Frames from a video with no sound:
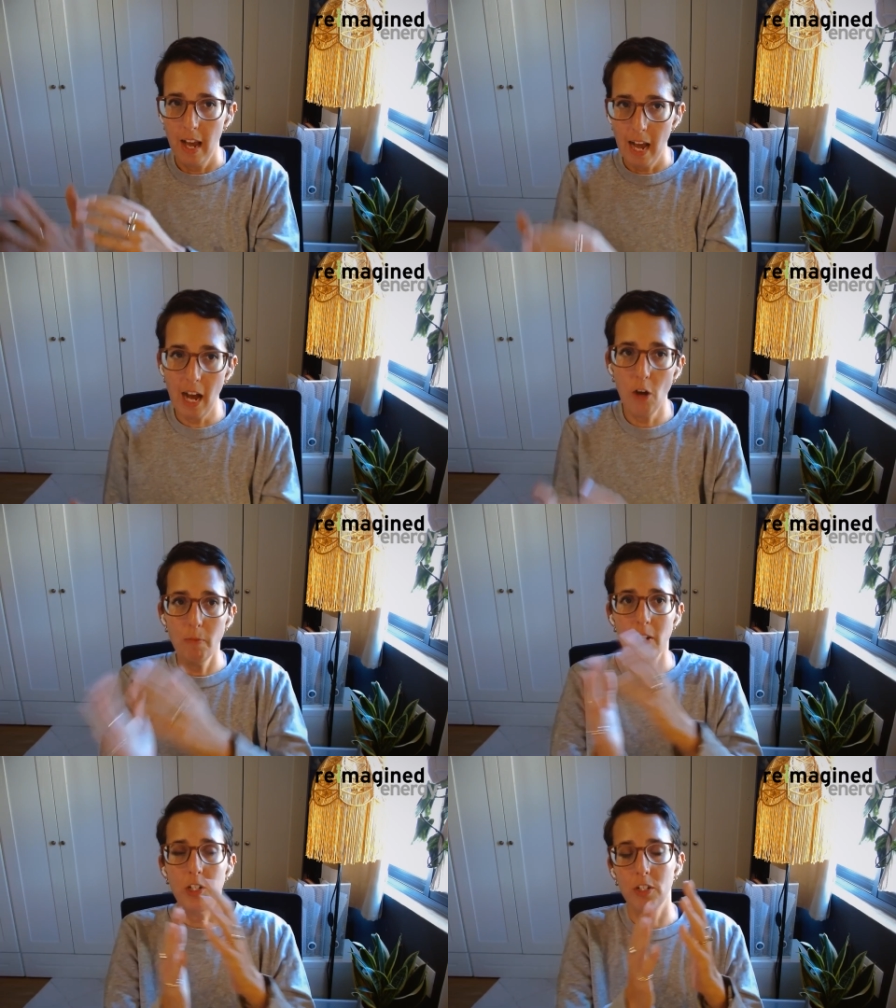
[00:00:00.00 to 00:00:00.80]
how
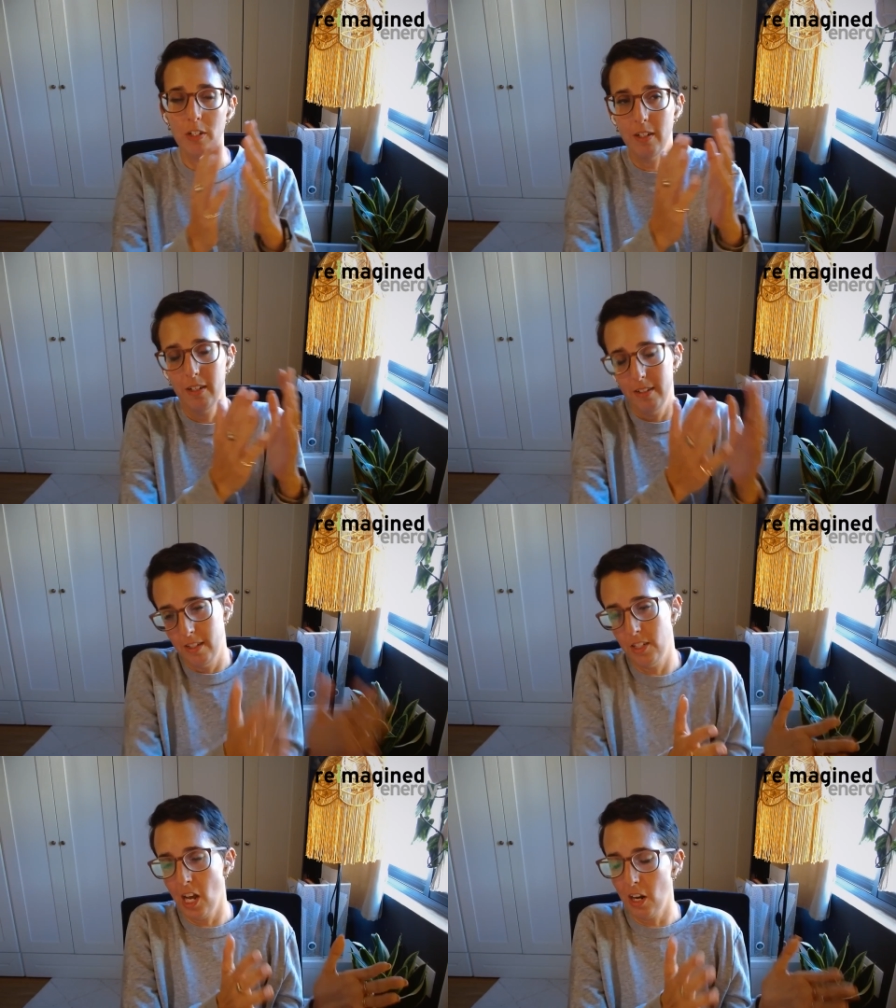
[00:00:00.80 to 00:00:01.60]
much
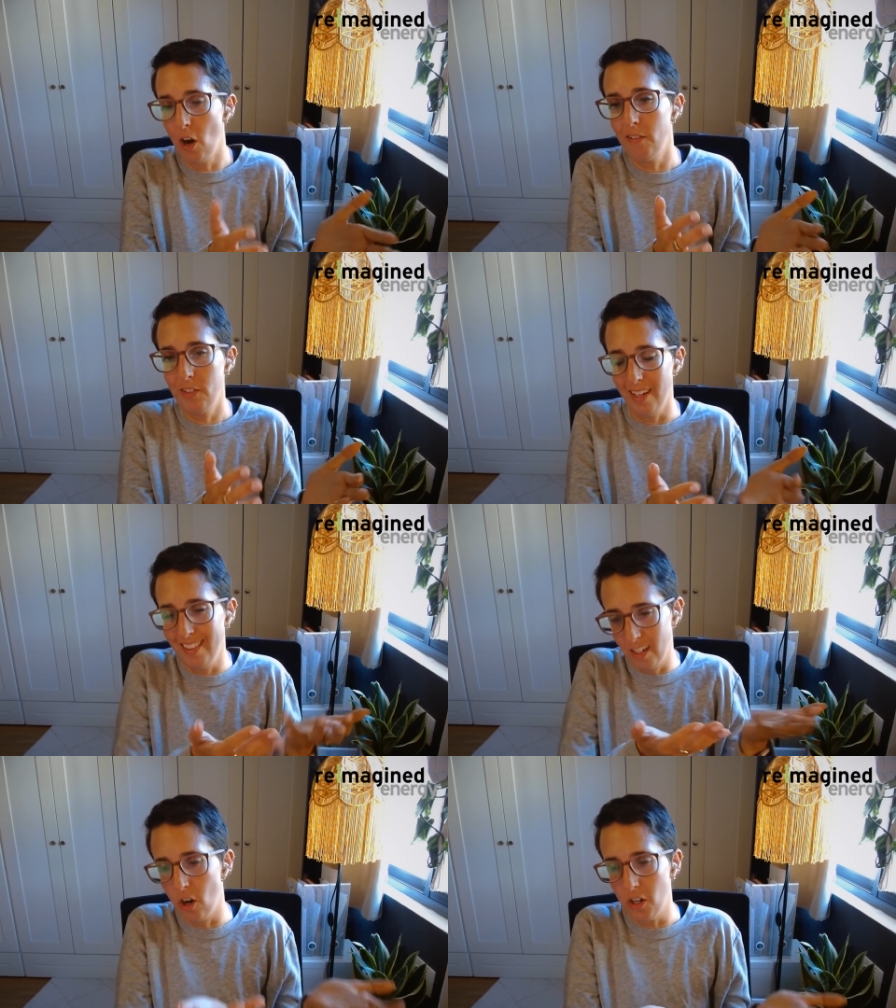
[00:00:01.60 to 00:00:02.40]
does that offset
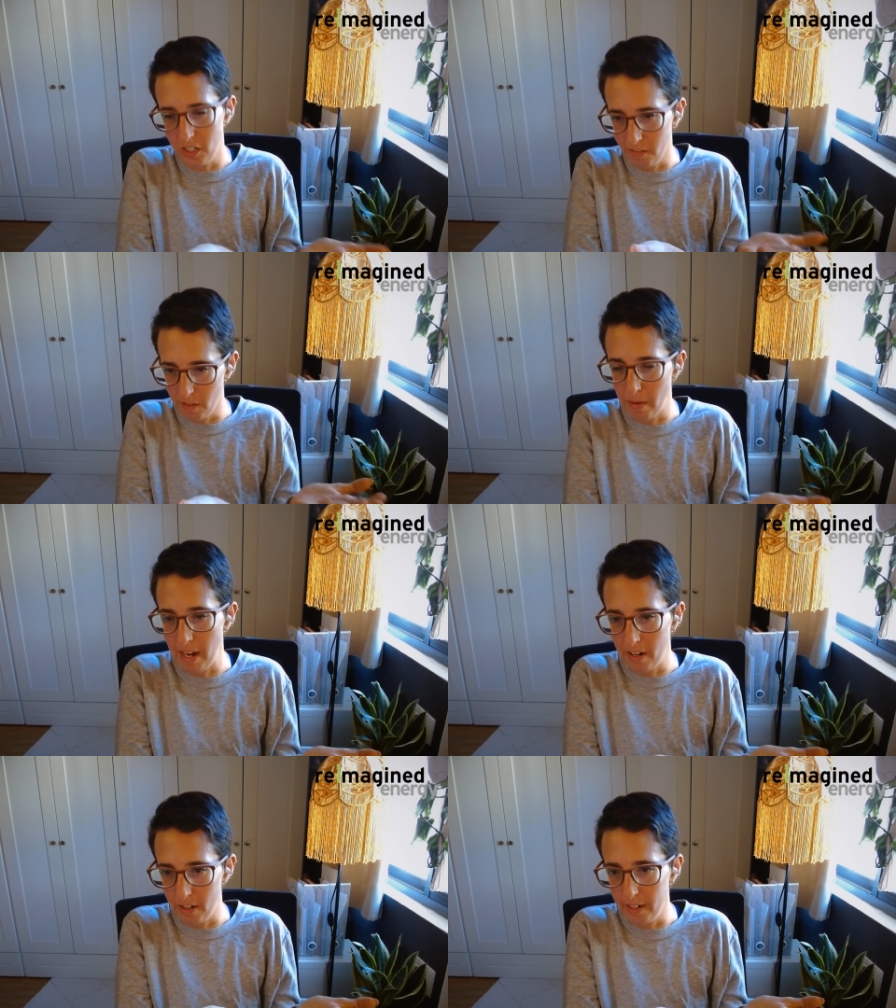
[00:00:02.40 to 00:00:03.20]
the cost of the
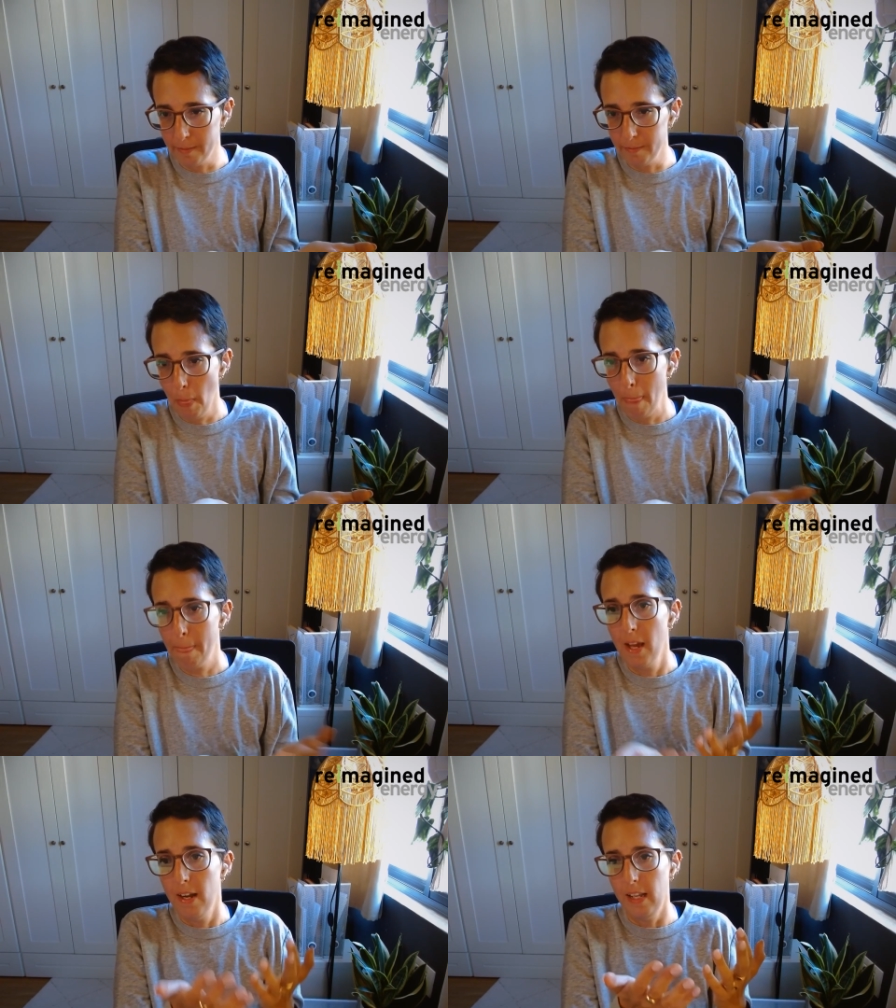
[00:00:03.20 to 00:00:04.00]
battery?
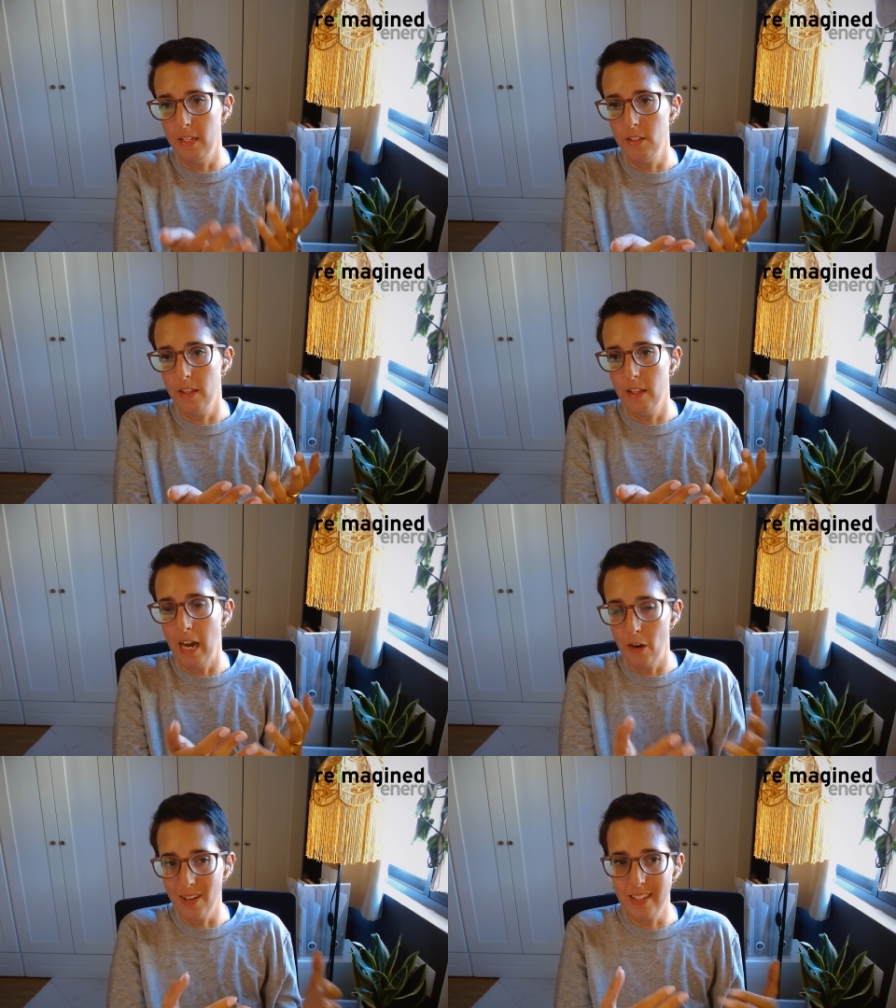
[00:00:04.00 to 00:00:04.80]
And
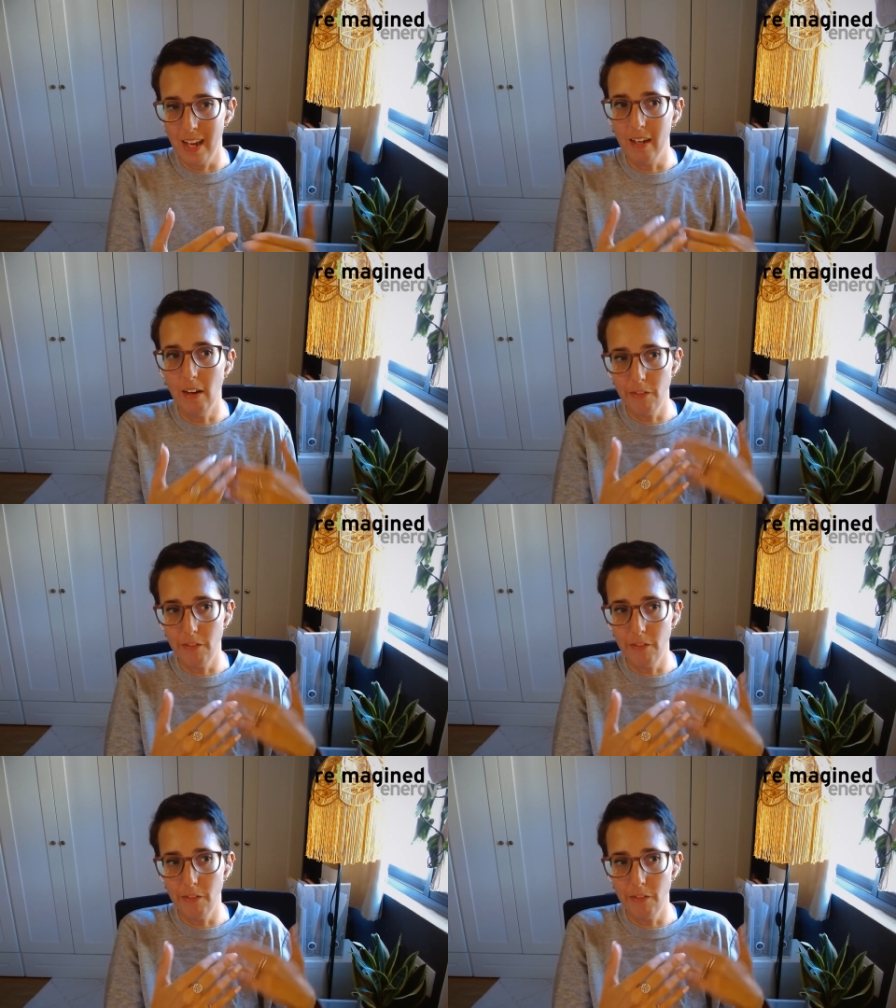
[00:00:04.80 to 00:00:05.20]
how does that